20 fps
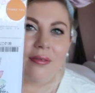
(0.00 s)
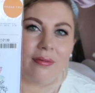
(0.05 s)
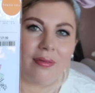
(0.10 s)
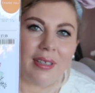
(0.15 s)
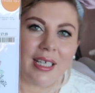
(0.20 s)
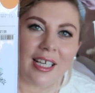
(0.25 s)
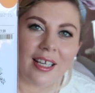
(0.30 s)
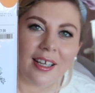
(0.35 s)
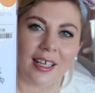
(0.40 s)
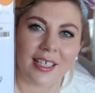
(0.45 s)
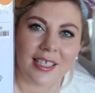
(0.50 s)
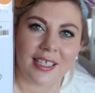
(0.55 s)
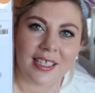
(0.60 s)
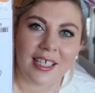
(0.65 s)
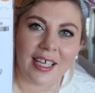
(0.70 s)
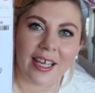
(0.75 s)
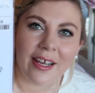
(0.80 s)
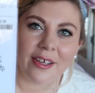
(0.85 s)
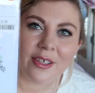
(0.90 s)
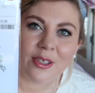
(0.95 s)
really liked
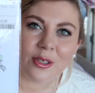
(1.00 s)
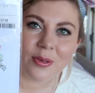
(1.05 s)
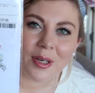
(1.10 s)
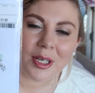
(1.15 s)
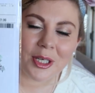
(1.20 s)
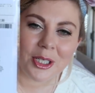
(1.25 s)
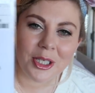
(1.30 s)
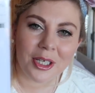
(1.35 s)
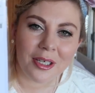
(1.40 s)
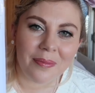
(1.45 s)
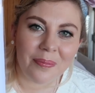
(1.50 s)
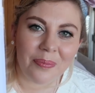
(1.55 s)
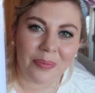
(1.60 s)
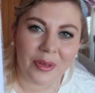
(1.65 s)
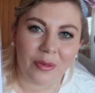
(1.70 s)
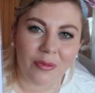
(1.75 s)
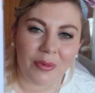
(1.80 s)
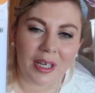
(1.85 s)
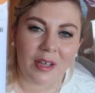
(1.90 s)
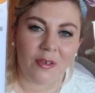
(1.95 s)
the illustration.
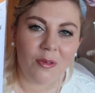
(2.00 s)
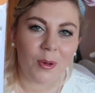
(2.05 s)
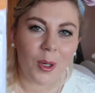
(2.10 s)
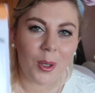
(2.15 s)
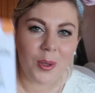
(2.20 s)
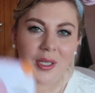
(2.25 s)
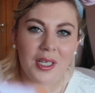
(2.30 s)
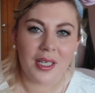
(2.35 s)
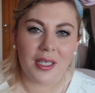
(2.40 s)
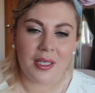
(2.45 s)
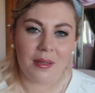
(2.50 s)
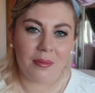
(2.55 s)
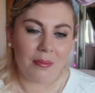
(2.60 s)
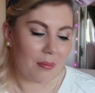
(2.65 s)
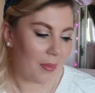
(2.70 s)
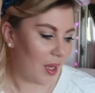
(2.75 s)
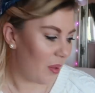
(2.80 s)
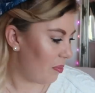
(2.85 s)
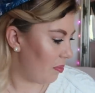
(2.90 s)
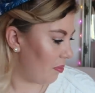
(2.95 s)
It really floated
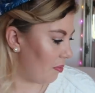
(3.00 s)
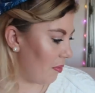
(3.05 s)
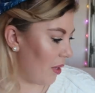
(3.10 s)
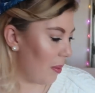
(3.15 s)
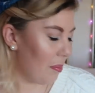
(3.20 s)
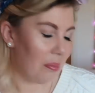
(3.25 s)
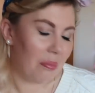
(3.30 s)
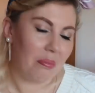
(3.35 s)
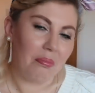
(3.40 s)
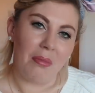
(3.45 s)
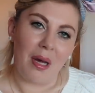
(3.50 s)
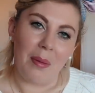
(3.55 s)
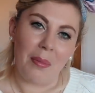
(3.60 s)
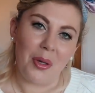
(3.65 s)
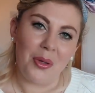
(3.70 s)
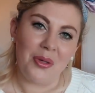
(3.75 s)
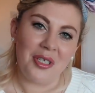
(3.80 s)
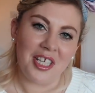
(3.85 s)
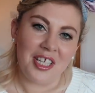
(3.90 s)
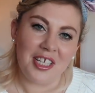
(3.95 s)
my
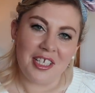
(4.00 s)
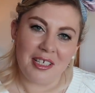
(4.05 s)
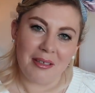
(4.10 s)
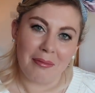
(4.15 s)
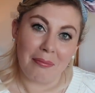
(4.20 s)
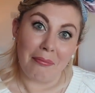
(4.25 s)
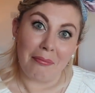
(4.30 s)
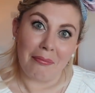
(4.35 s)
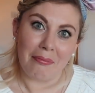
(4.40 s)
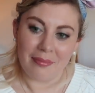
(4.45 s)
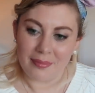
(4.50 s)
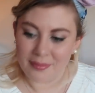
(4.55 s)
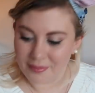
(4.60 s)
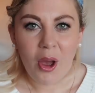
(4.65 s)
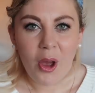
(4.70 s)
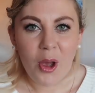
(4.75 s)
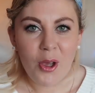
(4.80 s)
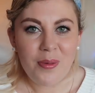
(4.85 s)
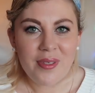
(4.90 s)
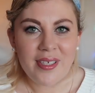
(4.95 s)
boated.
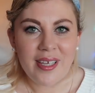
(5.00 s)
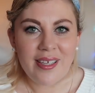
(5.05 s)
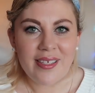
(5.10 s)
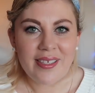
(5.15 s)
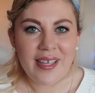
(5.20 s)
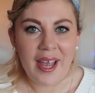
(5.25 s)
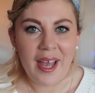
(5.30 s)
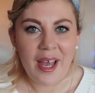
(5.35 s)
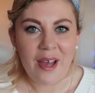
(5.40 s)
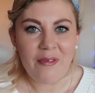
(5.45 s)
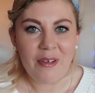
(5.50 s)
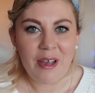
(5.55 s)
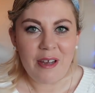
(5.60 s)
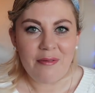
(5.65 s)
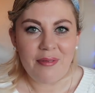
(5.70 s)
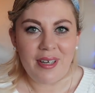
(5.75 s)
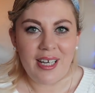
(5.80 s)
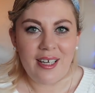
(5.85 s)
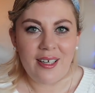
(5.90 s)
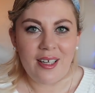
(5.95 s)
Homesense have a
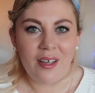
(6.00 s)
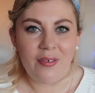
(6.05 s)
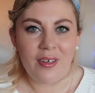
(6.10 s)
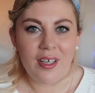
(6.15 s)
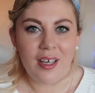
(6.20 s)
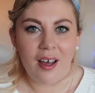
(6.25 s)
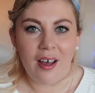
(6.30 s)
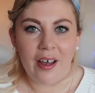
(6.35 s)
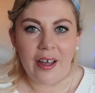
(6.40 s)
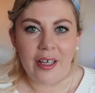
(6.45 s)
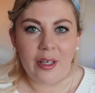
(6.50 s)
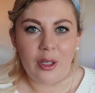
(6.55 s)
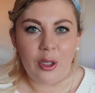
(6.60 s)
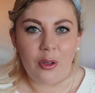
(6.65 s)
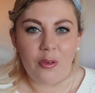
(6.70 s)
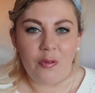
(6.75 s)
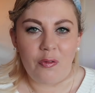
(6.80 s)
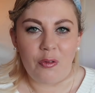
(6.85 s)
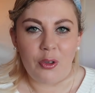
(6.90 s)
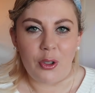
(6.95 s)
really lovely
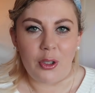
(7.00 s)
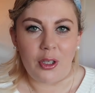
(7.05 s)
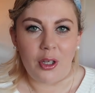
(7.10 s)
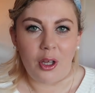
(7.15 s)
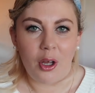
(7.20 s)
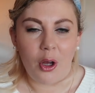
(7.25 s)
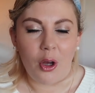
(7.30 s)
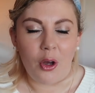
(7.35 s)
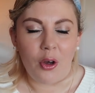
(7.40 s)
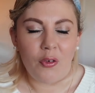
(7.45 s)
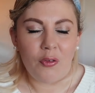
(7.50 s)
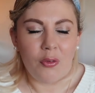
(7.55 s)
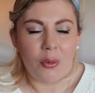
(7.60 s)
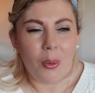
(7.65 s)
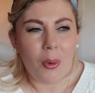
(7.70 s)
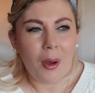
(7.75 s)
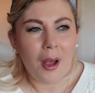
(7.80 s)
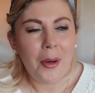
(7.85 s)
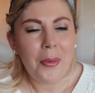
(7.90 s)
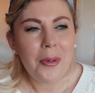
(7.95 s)
aisle full of
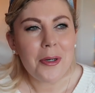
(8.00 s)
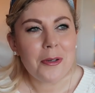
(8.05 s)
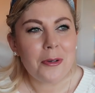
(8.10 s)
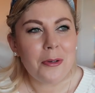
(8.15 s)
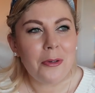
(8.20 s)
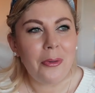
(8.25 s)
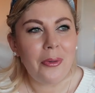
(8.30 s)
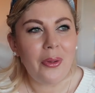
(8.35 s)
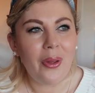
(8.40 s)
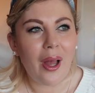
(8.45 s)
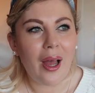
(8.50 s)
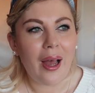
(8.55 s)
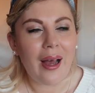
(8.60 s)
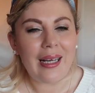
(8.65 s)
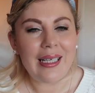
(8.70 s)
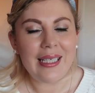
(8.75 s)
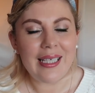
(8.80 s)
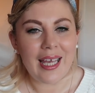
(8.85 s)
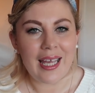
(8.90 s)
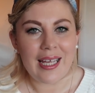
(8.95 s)
what I would call
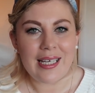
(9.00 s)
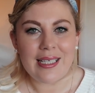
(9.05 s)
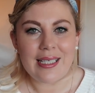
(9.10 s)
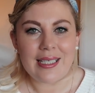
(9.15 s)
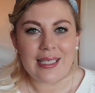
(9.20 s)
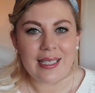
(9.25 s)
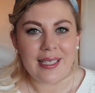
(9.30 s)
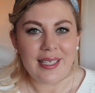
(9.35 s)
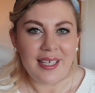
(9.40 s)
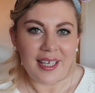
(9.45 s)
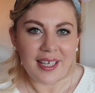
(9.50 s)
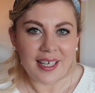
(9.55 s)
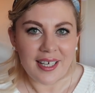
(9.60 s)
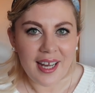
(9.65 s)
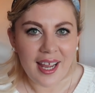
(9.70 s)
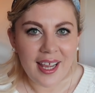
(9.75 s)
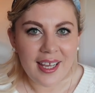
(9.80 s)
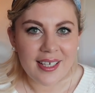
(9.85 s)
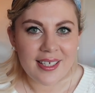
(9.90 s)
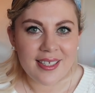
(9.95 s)
high-end
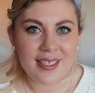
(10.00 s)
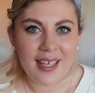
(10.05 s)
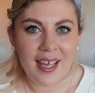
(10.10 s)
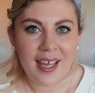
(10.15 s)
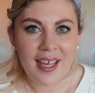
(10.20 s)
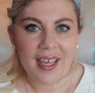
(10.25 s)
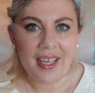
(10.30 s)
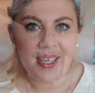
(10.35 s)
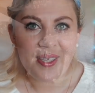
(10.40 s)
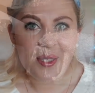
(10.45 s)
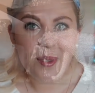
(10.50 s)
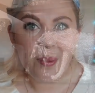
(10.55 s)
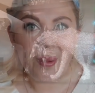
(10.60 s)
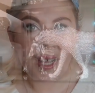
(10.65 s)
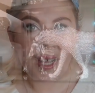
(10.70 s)
knickknacks. It's the